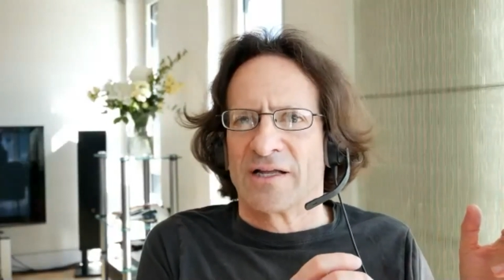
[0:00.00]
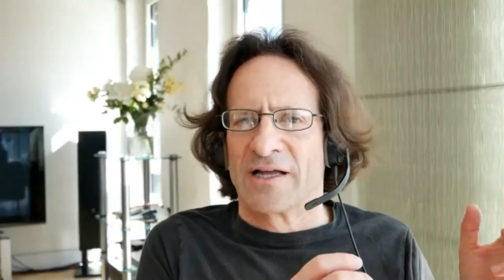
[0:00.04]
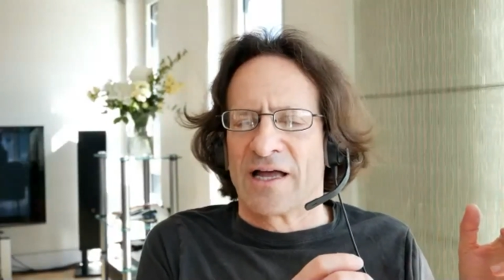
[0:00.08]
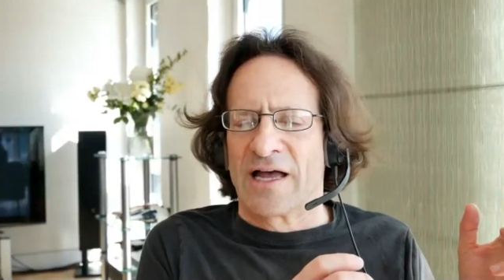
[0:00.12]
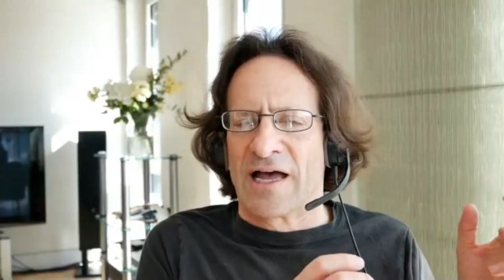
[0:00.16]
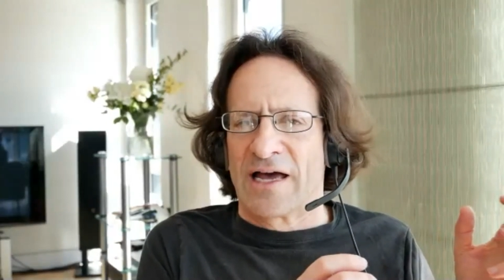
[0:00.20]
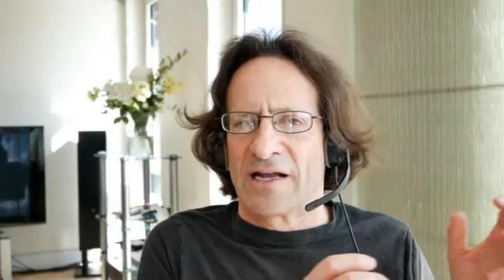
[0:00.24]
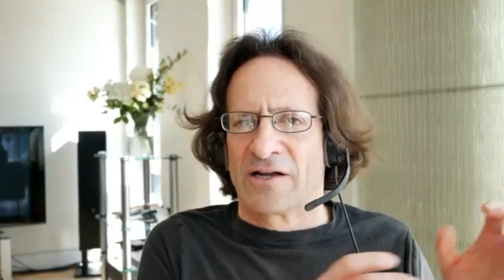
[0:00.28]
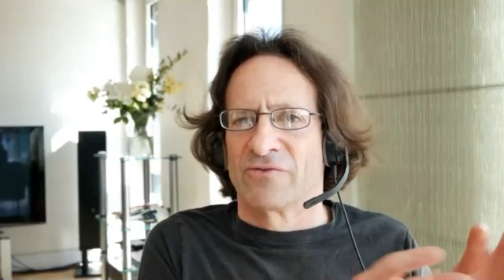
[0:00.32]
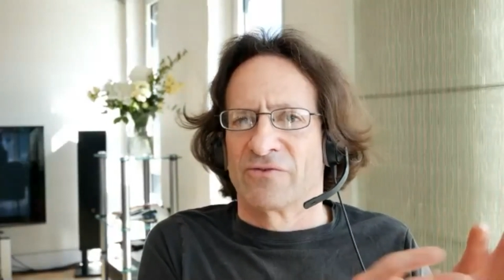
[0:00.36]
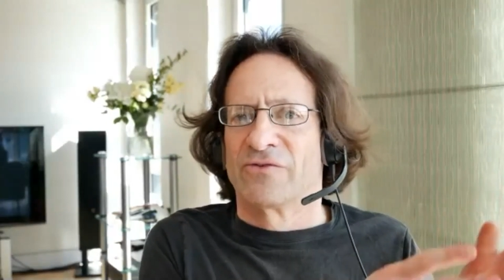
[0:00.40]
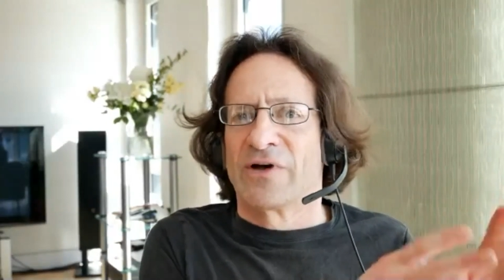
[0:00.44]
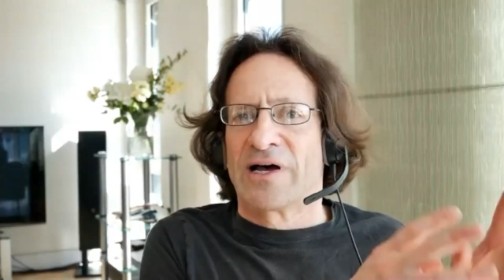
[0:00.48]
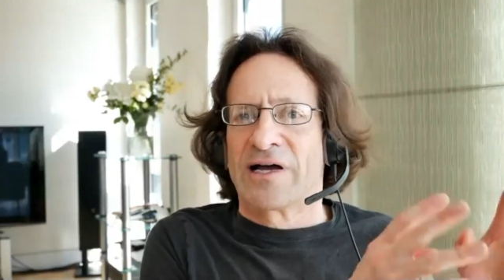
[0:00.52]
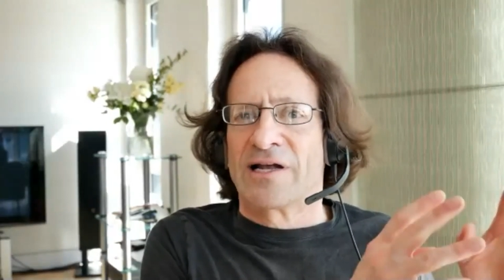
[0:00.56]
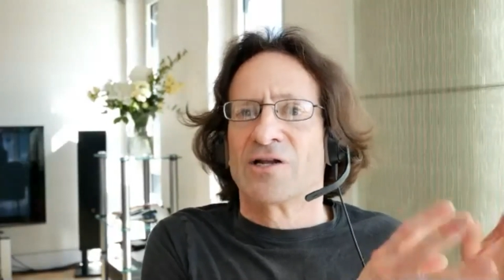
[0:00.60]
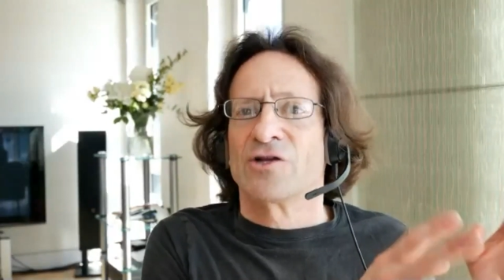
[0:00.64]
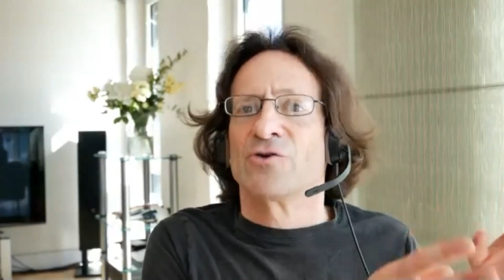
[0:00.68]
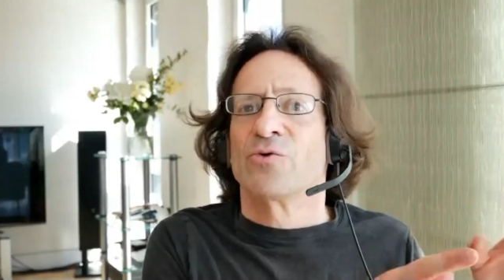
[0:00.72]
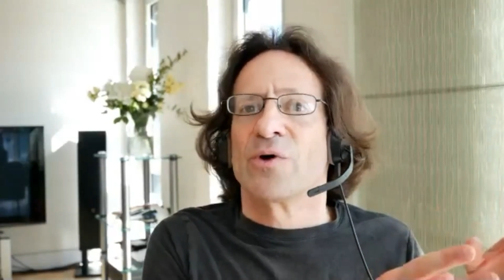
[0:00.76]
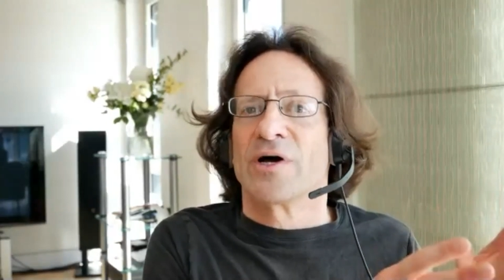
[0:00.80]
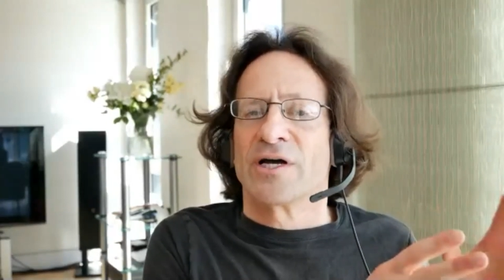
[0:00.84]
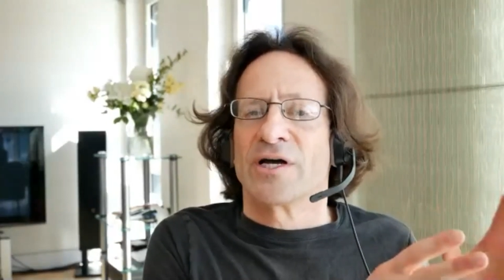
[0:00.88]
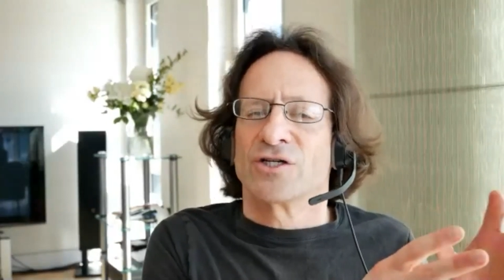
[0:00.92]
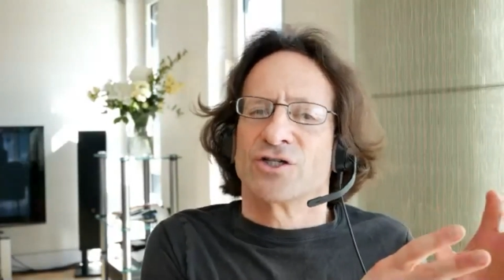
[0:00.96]
at a
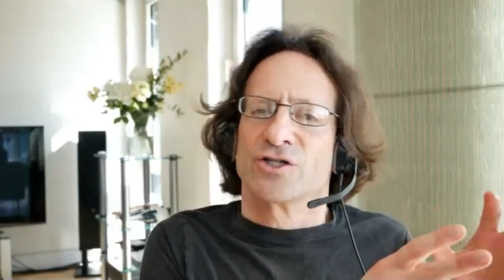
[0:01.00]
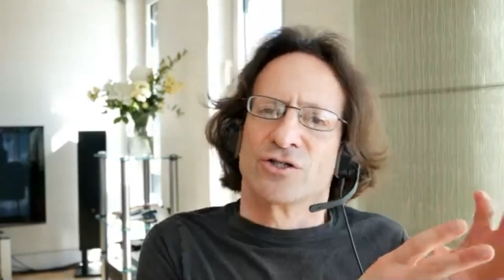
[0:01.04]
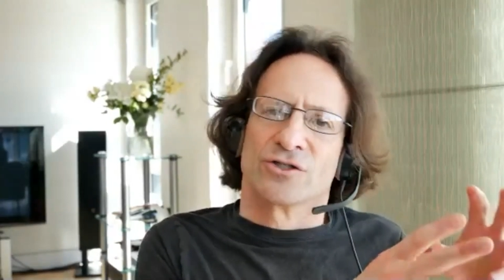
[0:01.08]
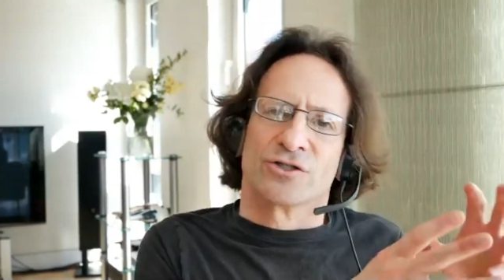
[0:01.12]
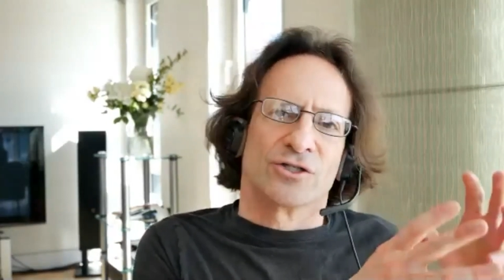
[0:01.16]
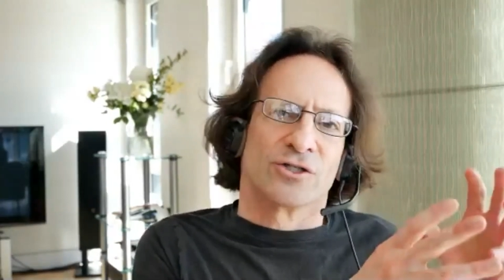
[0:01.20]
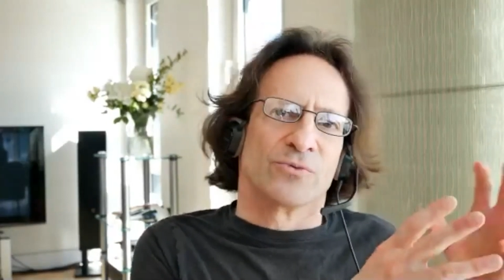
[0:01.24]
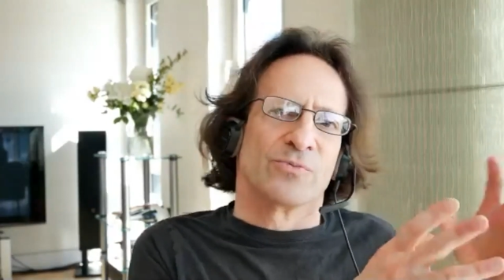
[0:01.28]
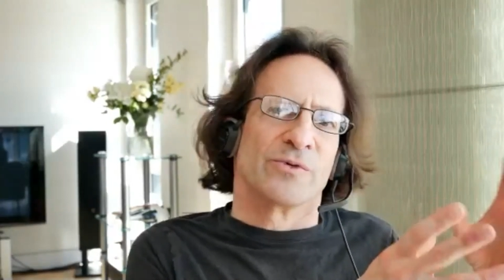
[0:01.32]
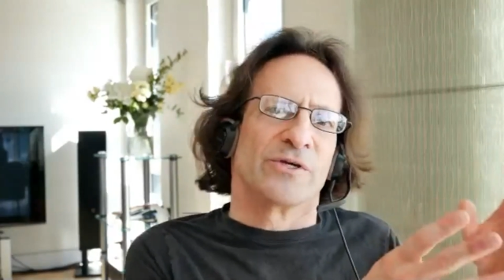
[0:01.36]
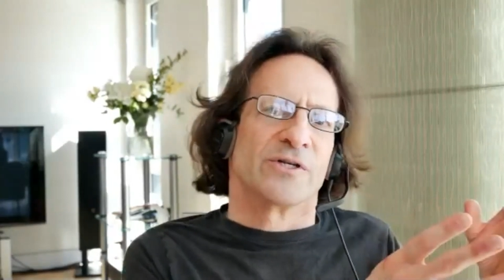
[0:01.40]
valuation to be